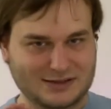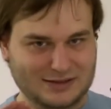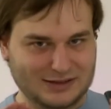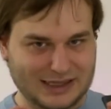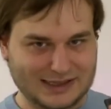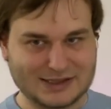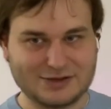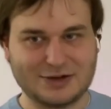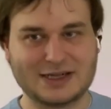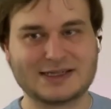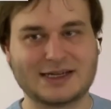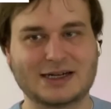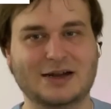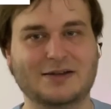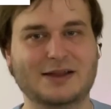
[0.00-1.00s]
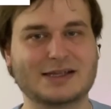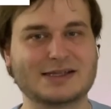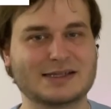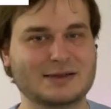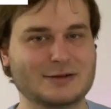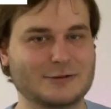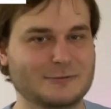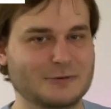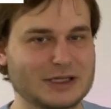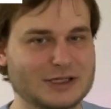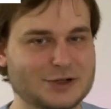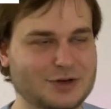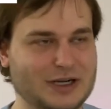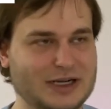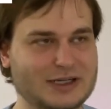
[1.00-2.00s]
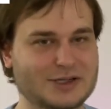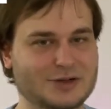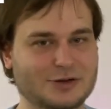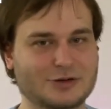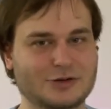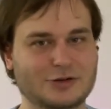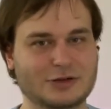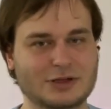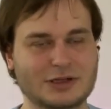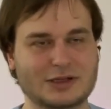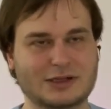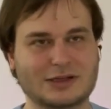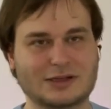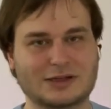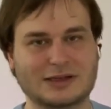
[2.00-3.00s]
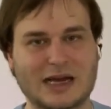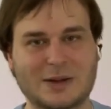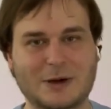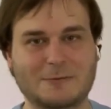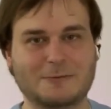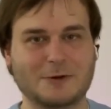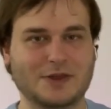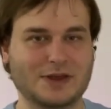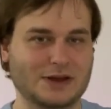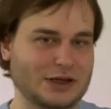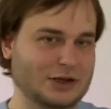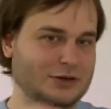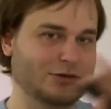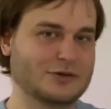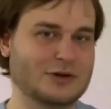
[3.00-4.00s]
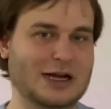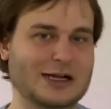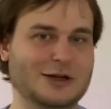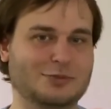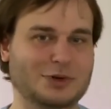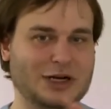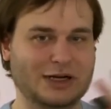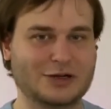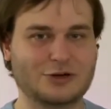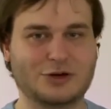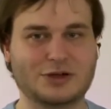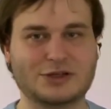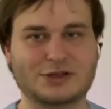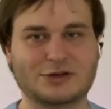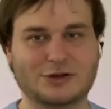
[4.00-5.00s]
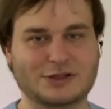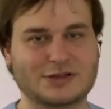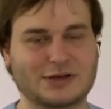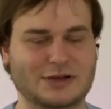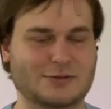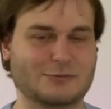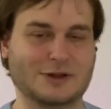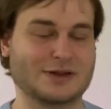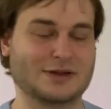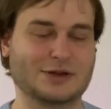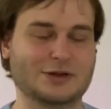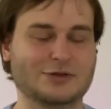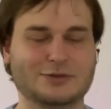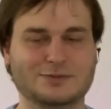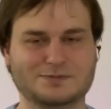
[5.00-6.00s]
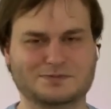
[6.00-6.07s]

Let's do exactly this. We'll try to come up with a new algebraic coin, with a new